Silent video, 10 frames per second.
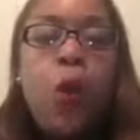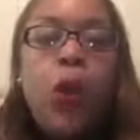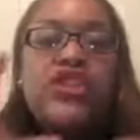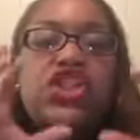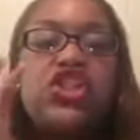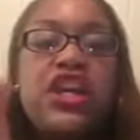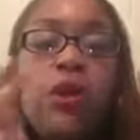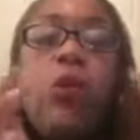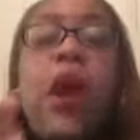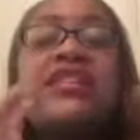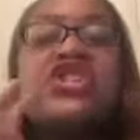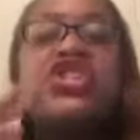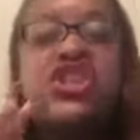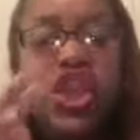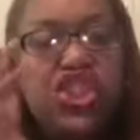was a gen- it wasn't
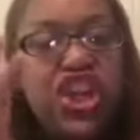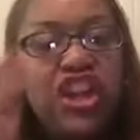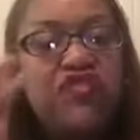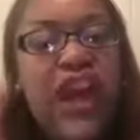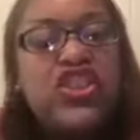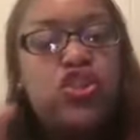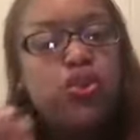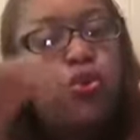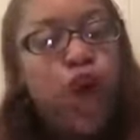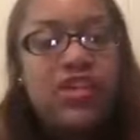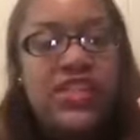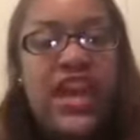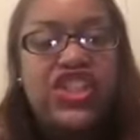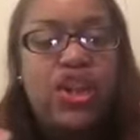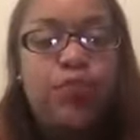just a generational curse
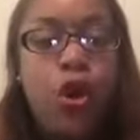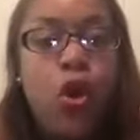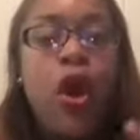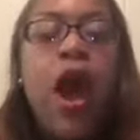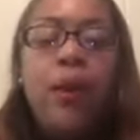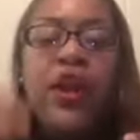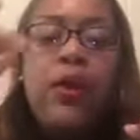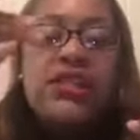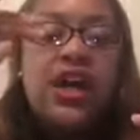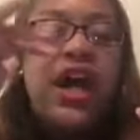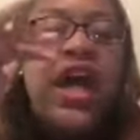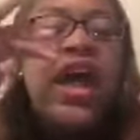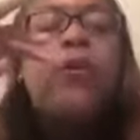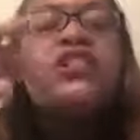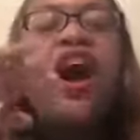that she broke, but it was a
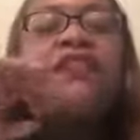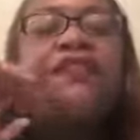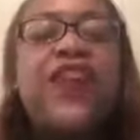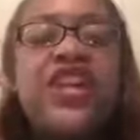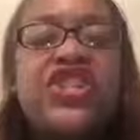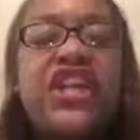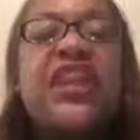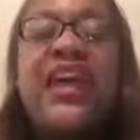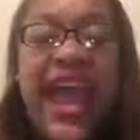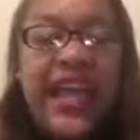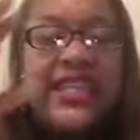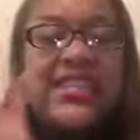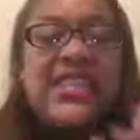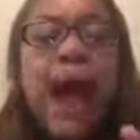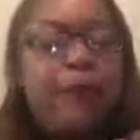it was an affliction that can
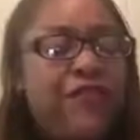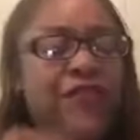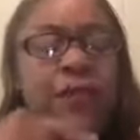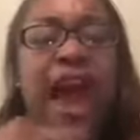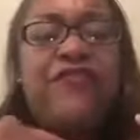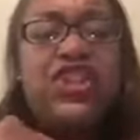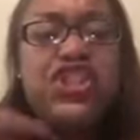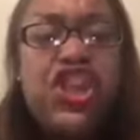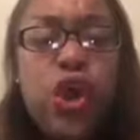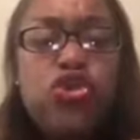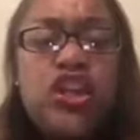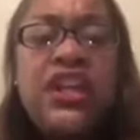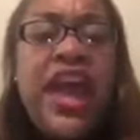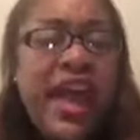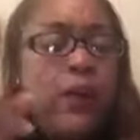stop her from having children.
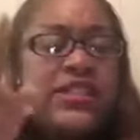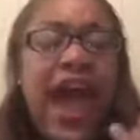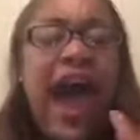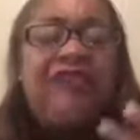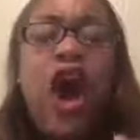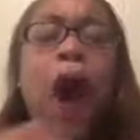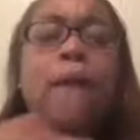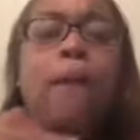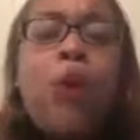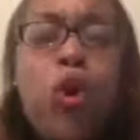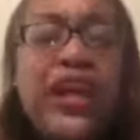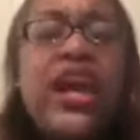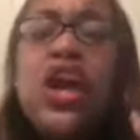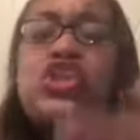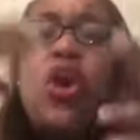It was having her moody.
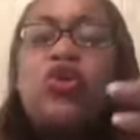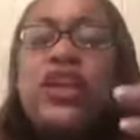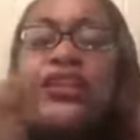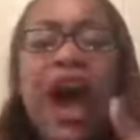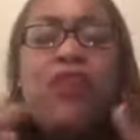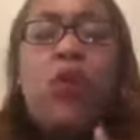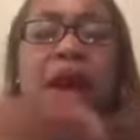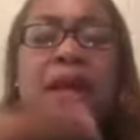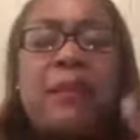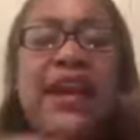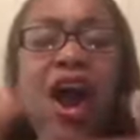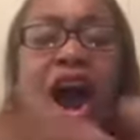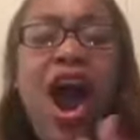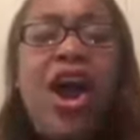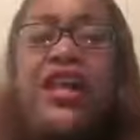So the devil wanted me and
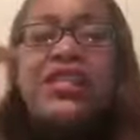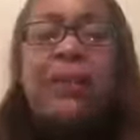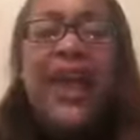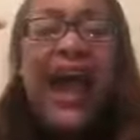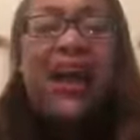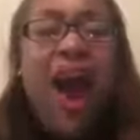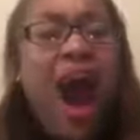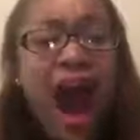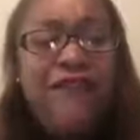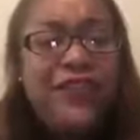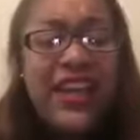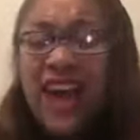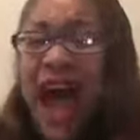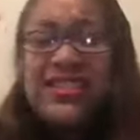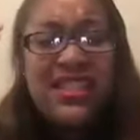her to be at conflict,
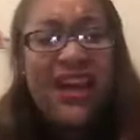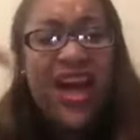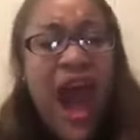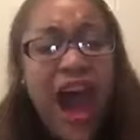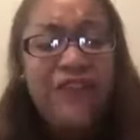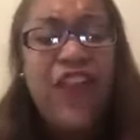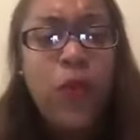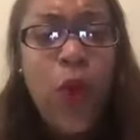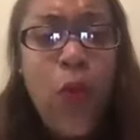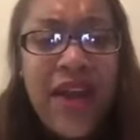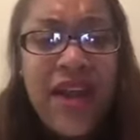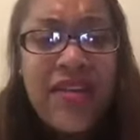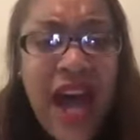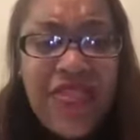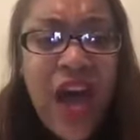constant conflict with one
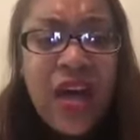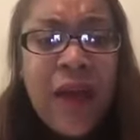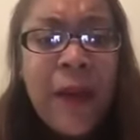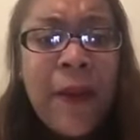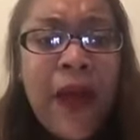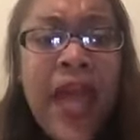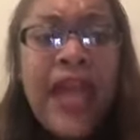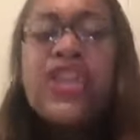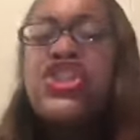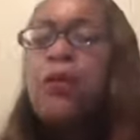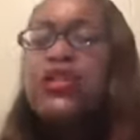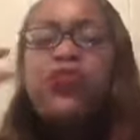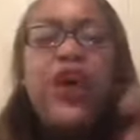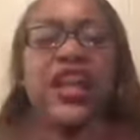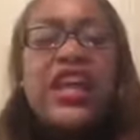another. She was
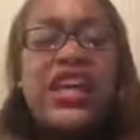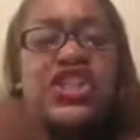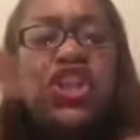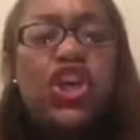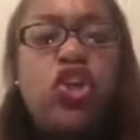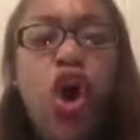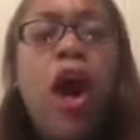feeling insecure